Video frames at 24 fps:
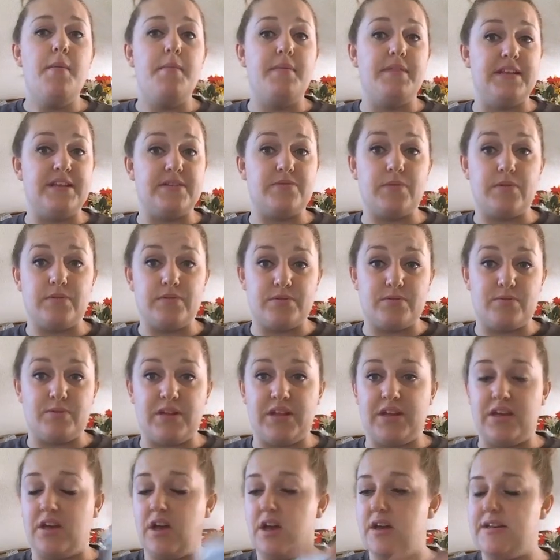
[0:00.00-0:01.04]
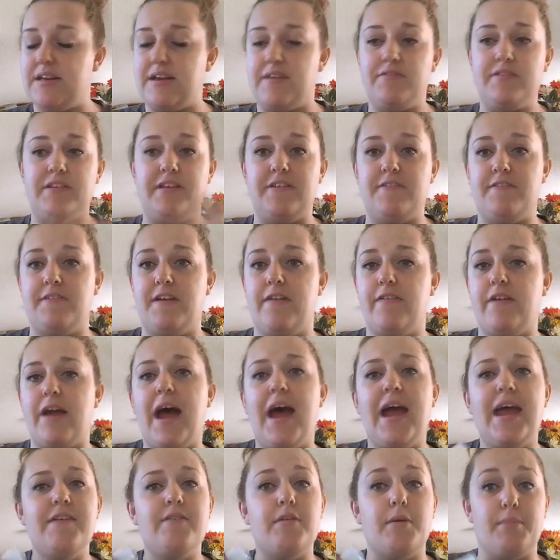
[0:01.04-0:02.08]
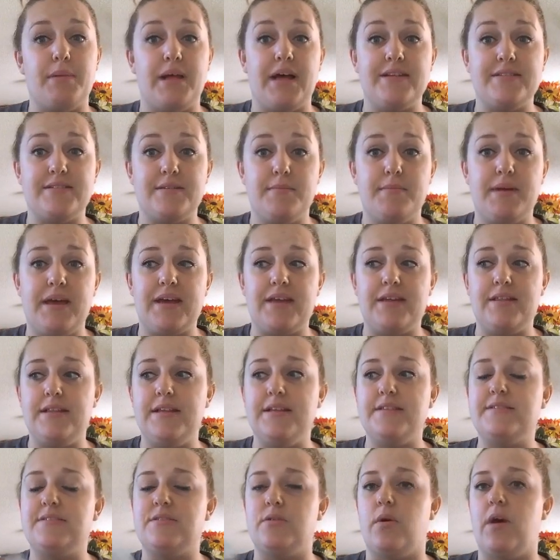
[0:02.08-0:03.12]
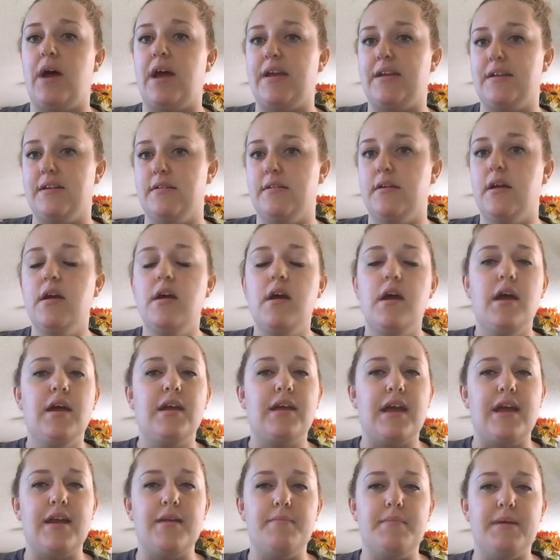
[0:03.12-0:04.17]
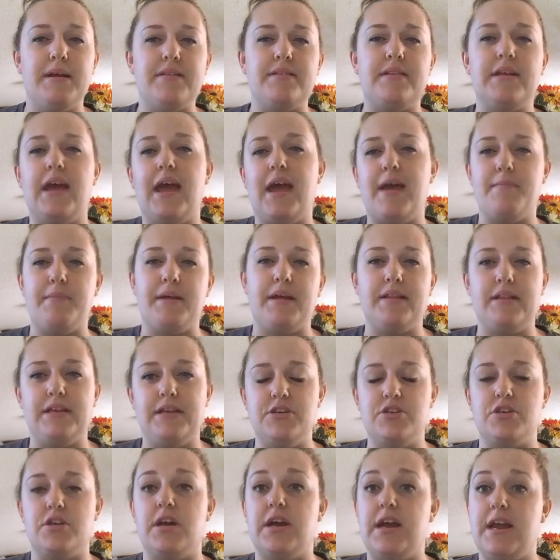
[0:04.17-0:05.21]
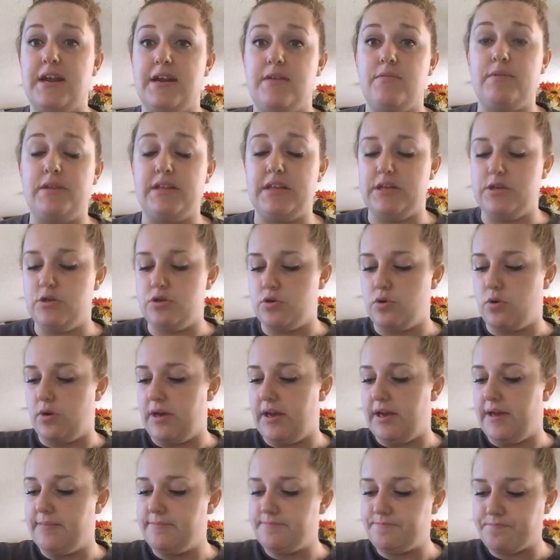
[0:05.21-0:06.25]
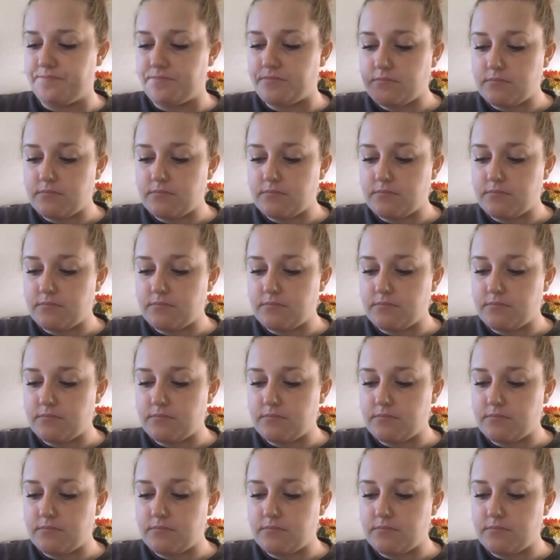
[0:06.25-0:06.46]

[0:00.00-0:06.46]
But this one was really good, definitely a favorite. I have a blossom bag in this, so I can kind of melt it at my leisure and really enjoy it.